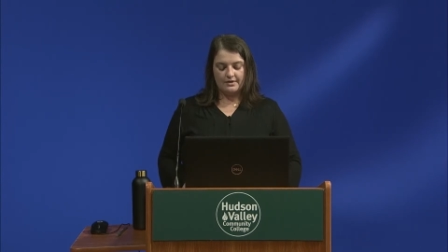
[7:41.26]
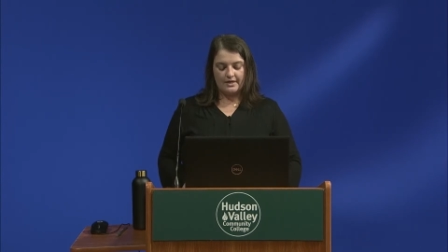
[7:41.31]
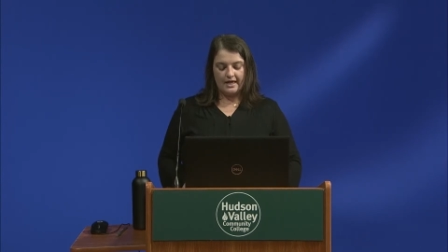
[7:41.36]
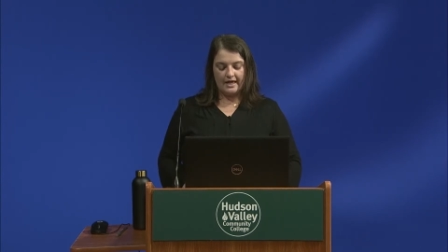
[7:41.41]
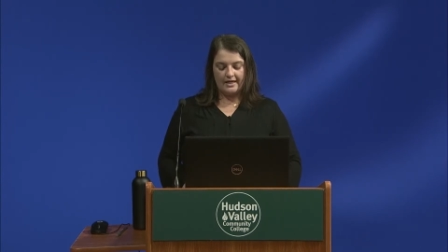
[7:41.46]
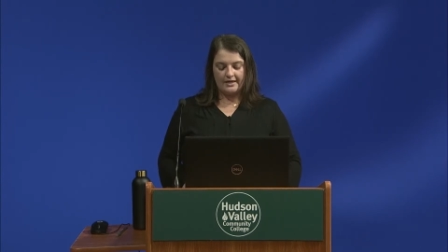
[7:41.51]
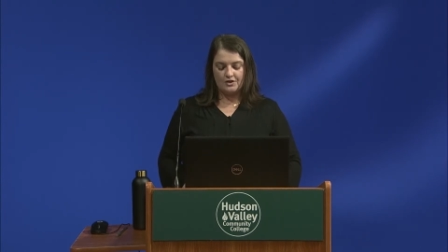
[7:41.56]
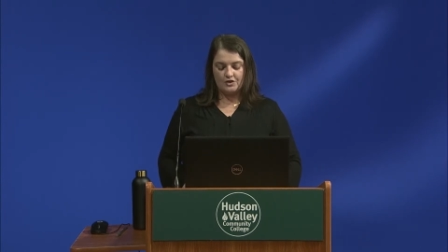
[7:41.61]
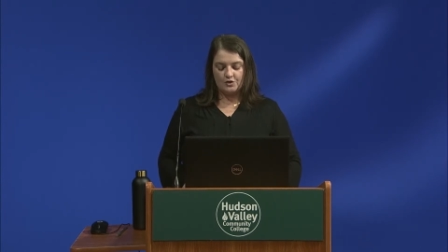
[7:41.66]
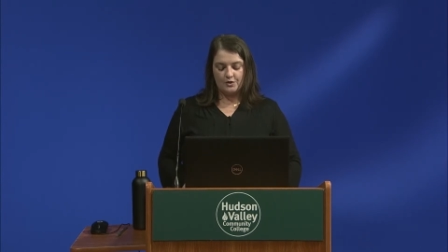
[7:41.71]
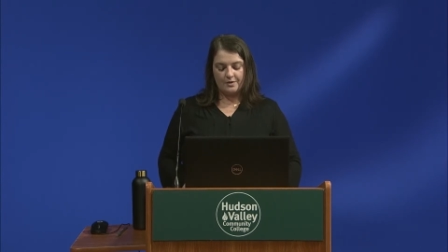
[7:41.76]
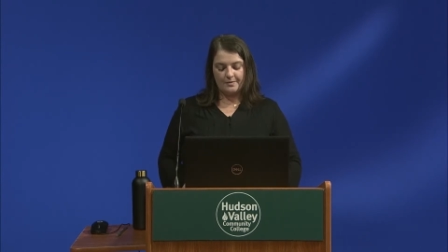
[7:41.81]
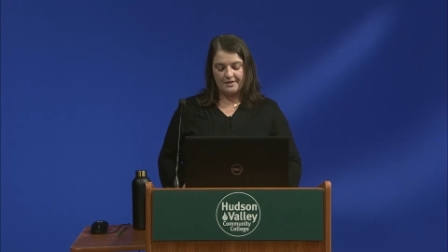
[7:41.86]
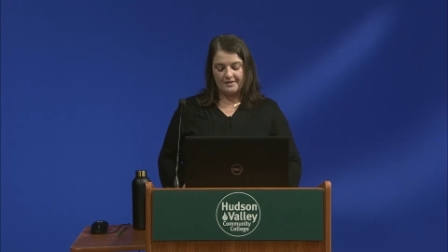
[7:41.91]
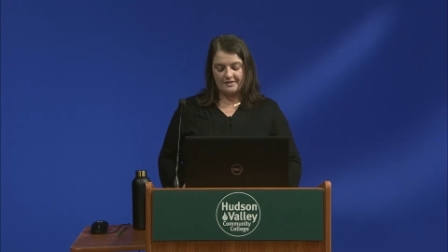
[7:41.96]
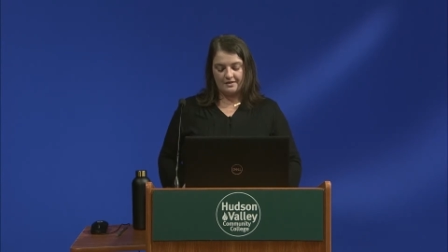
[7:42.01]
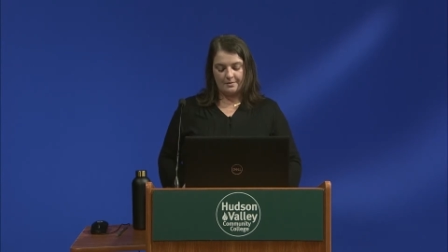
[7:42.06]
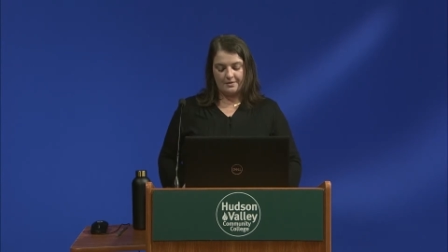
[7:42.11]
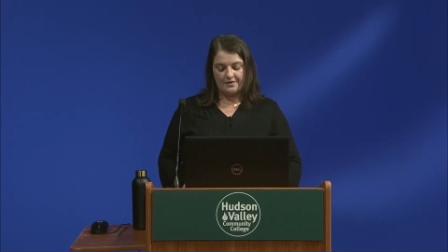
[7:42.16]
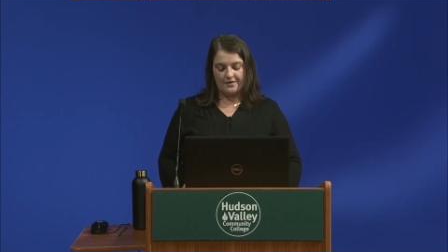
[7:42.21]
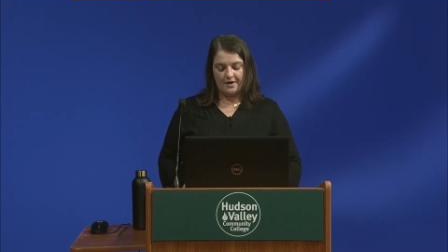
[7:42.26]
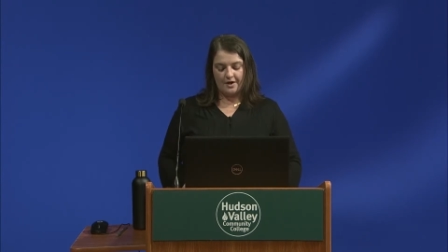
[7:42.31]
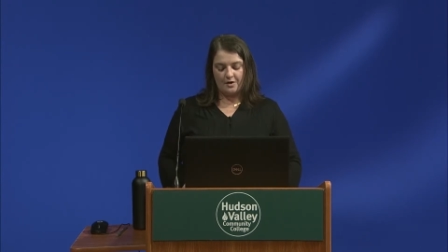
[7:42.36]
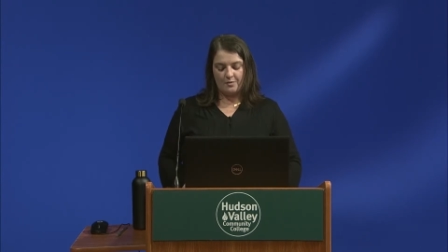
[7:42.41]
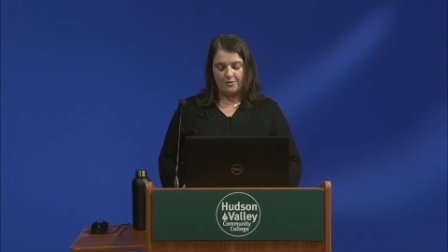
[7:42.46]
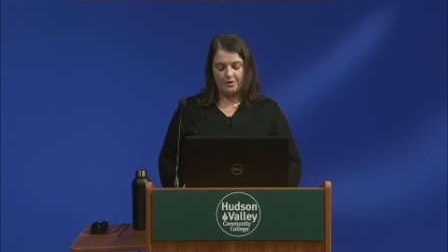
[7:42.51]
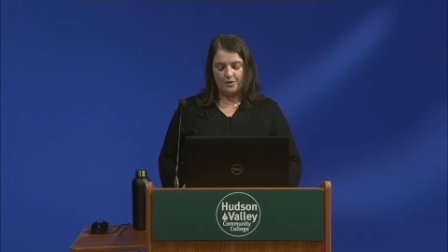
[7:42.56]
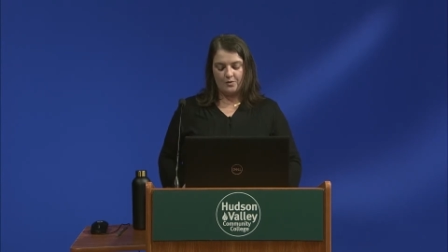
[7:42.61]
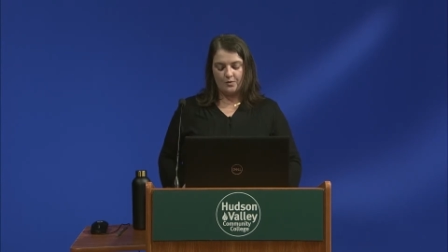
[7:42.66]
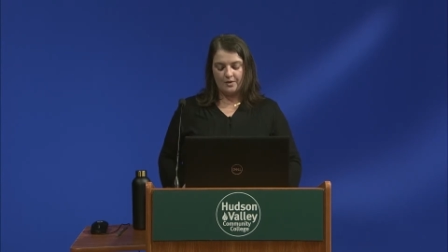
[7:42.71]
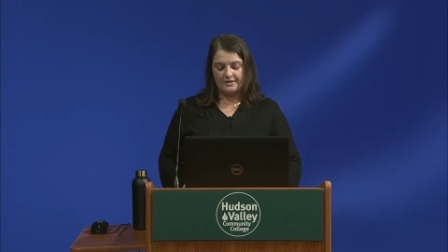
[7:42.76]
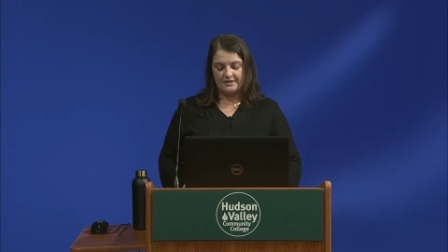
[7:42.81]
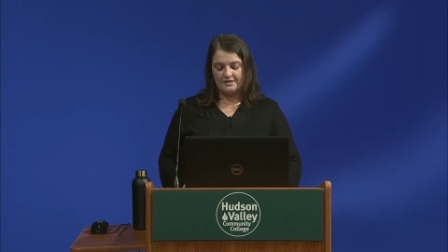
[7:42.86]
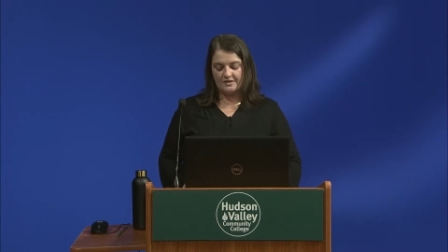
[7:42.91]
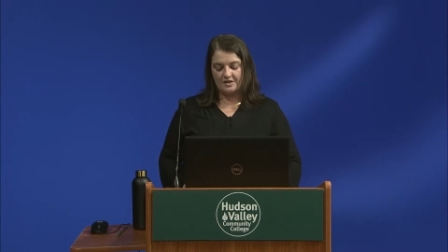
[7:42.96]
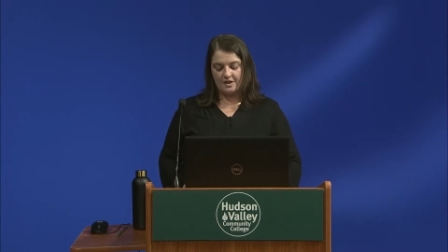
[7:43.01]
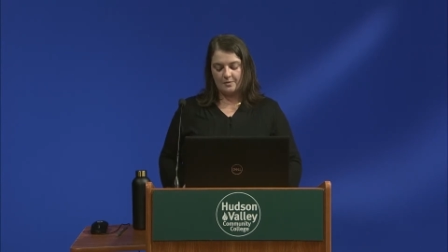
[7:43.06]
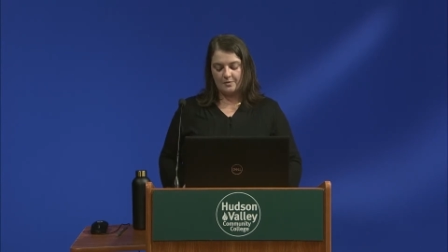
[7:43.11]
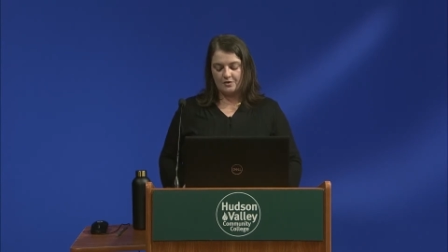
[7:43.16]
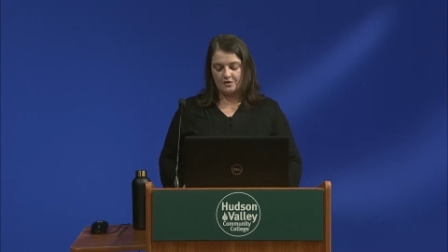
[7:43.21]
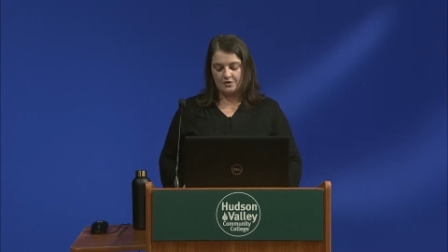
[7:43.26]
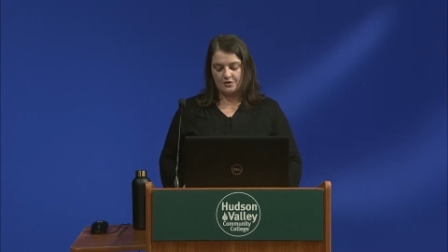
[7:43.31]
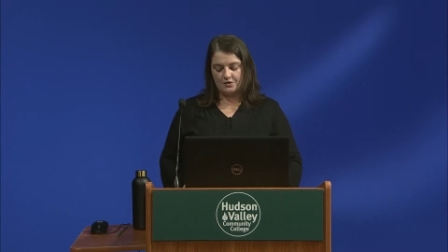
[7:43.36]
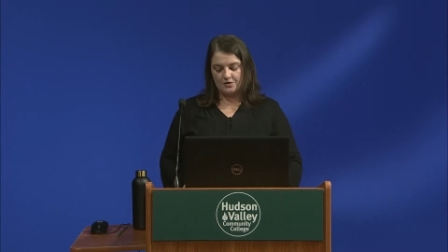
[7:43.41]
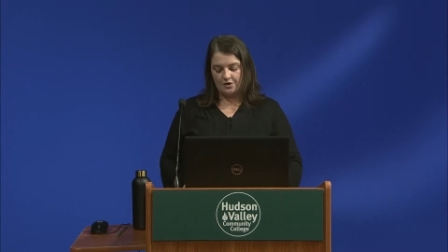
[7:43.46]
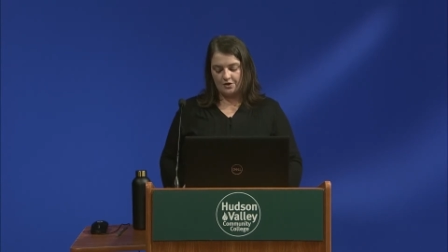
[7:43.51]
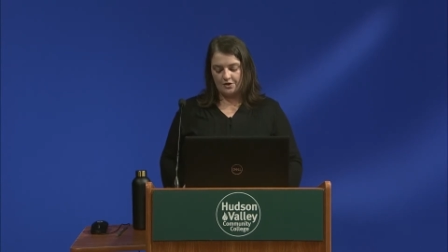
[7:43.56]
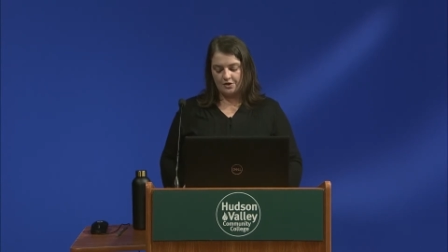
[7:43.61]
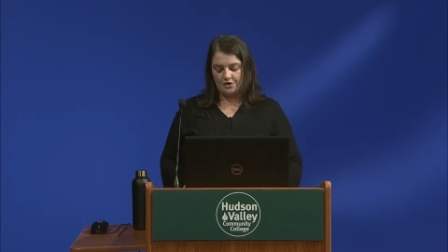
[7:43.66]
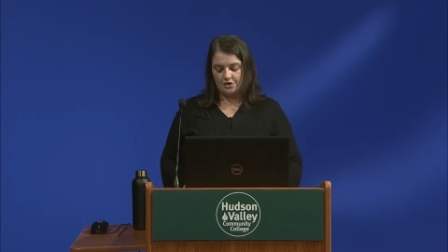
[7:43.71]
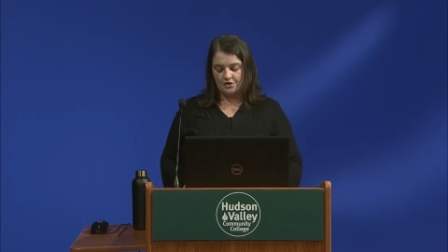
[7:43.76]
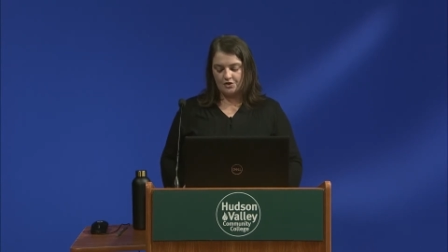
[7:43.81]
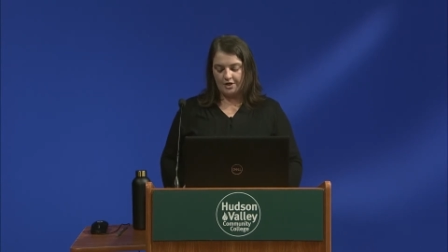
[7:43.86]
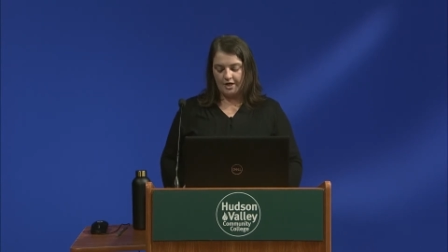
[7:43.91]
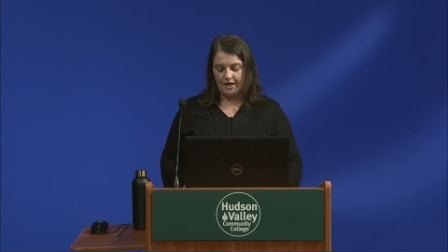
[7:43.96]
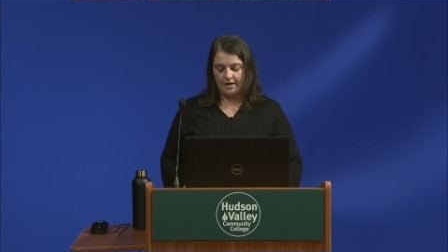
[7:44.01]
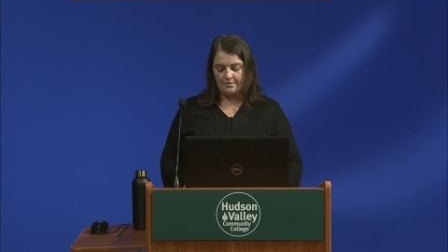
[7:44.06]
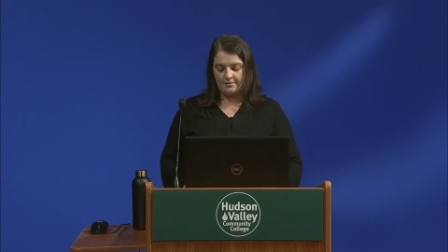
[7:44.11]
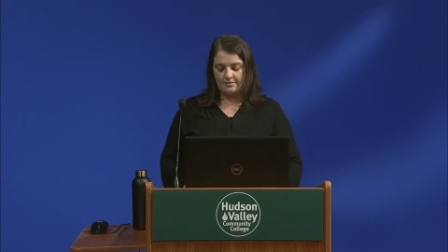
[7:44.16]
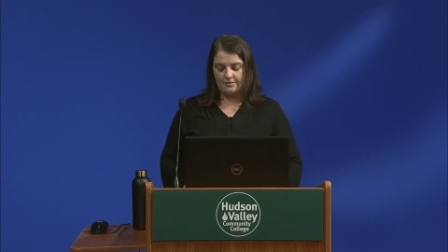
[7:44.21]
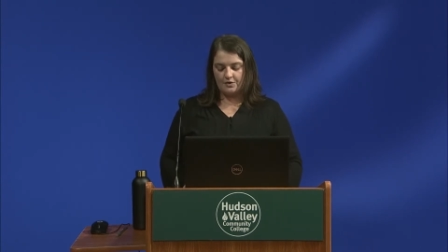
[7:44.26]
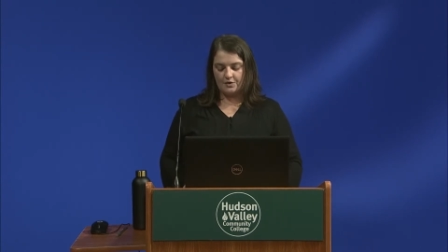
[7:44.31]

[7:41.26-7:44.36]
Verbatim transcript: I enjoyed my summer there, but once the temperature started to drop,